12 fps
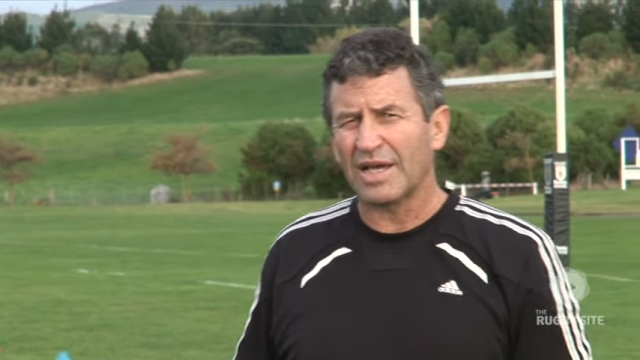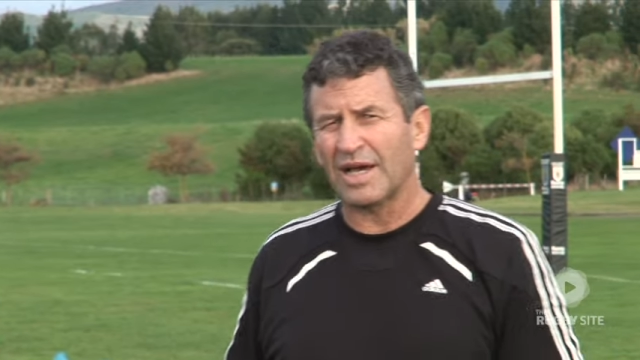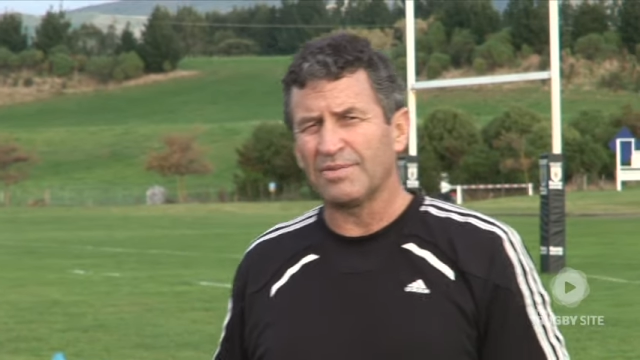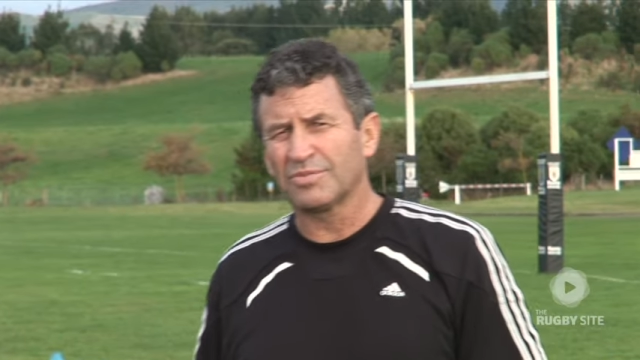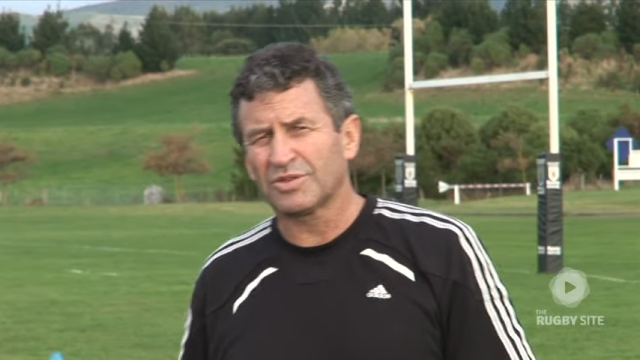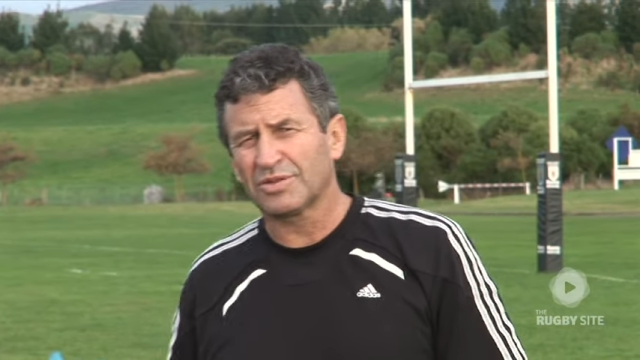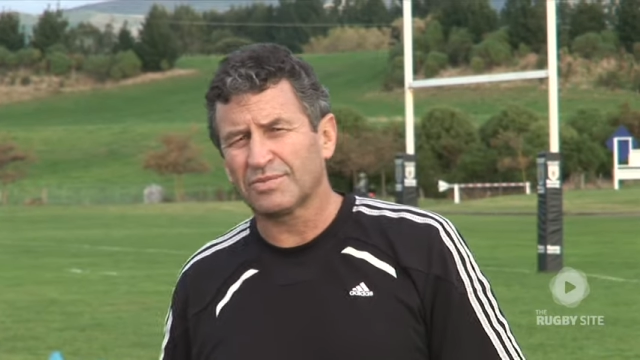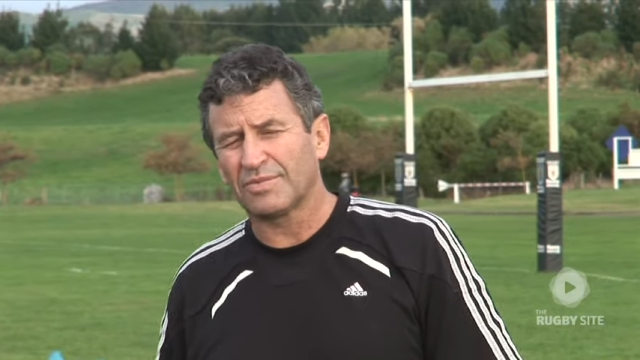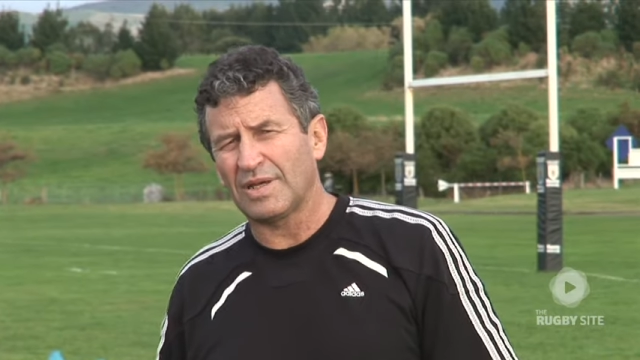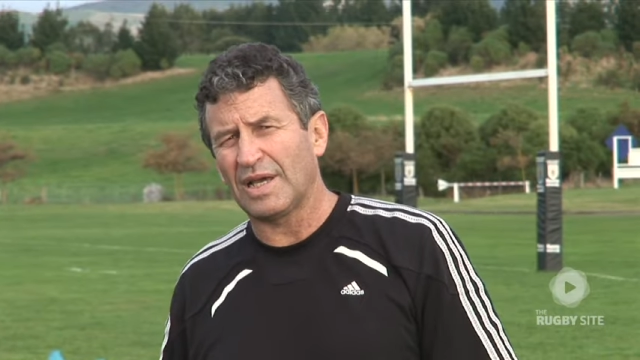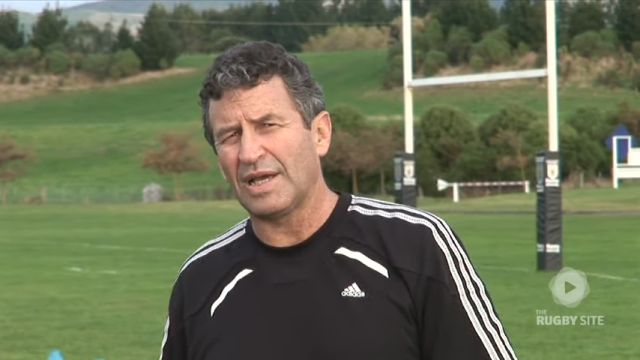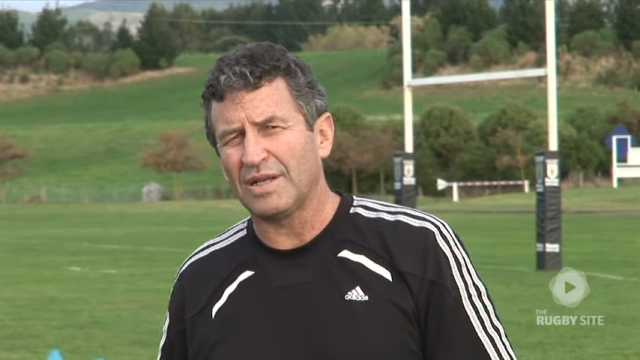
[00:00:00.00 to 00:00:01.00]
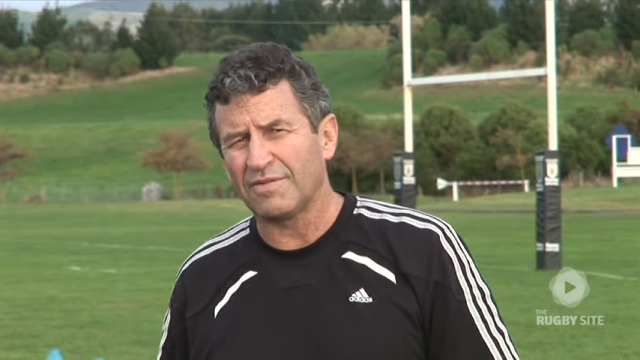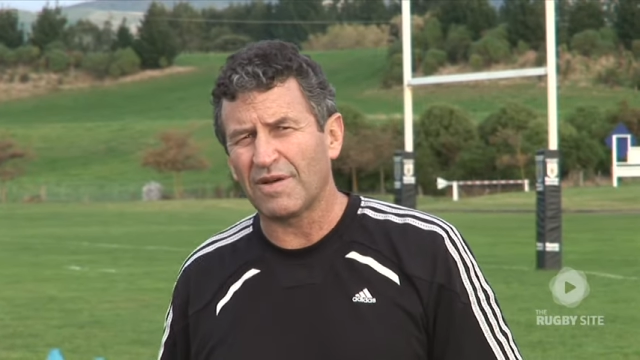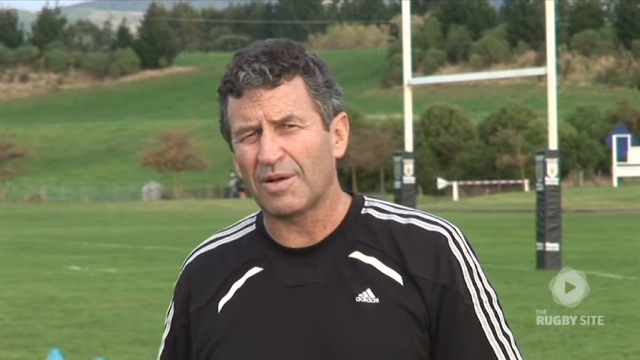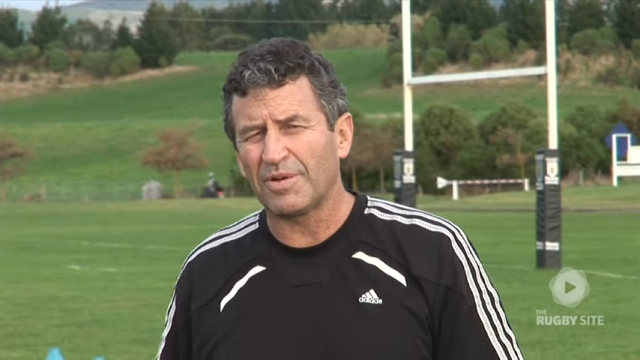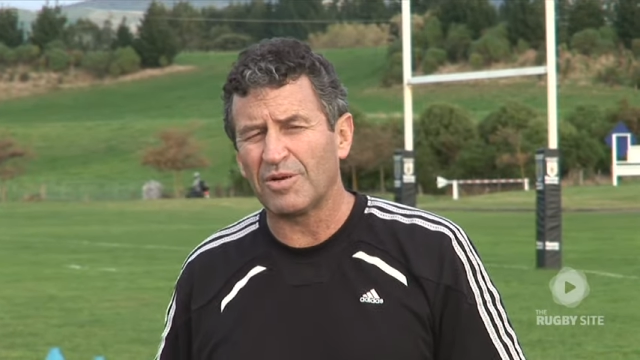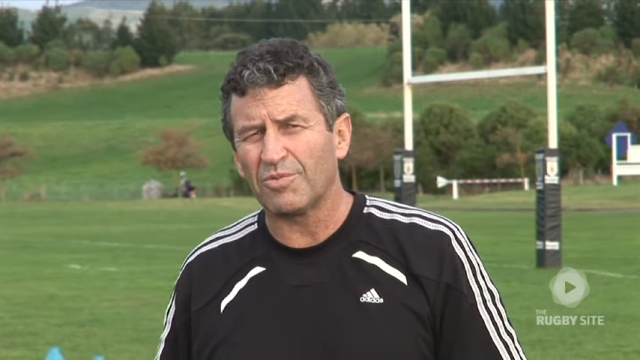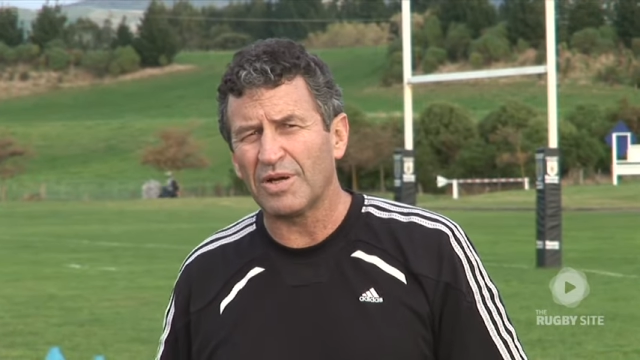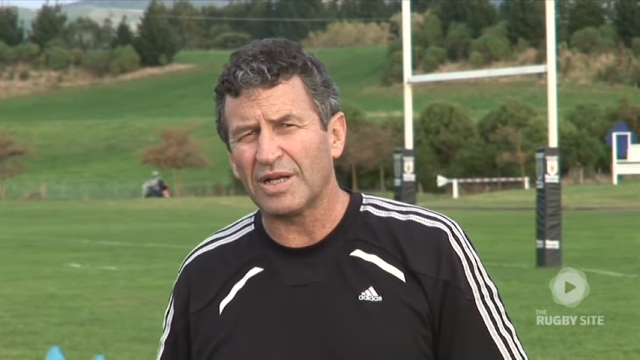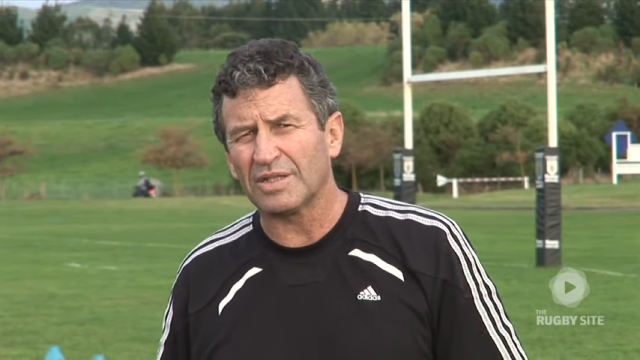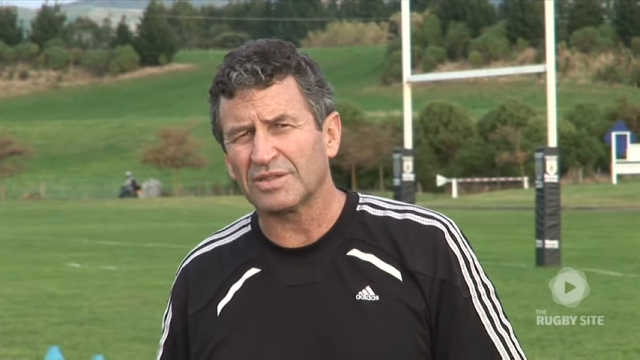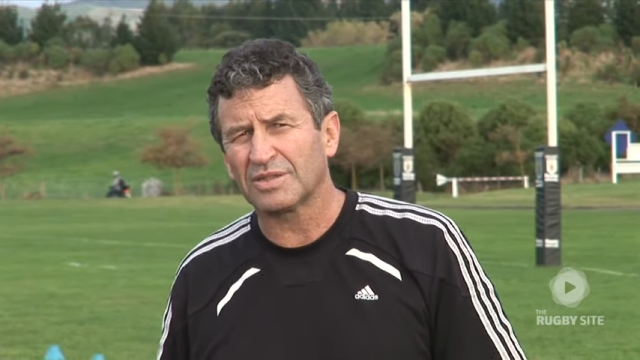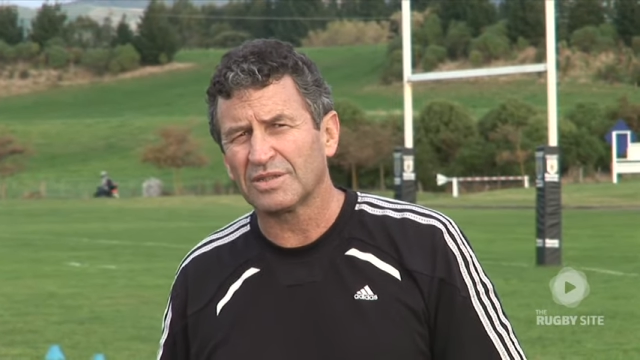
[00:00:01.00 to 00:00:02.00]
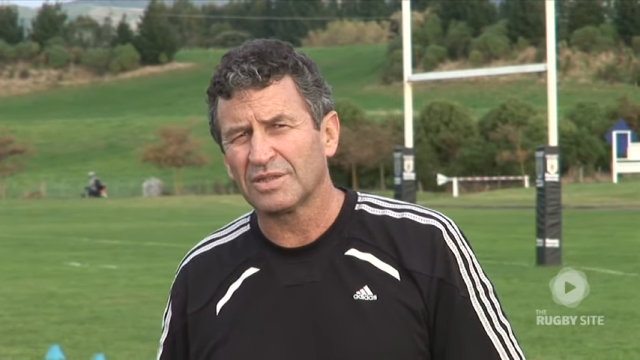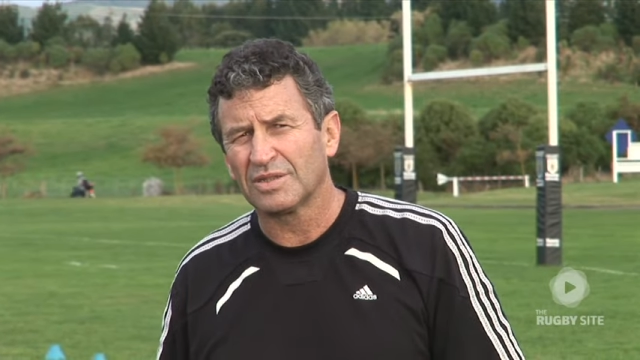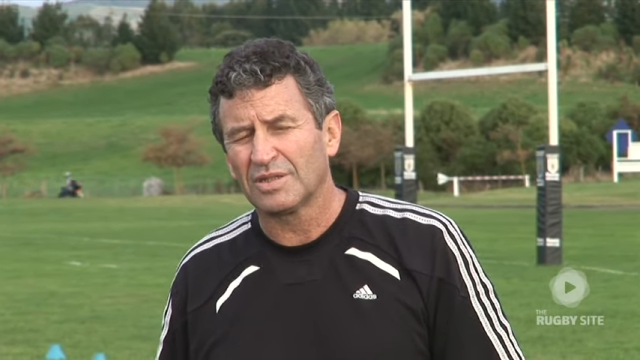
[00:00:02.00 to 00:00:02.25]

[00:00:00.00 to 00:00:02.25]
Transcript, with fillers: games and developing awareness.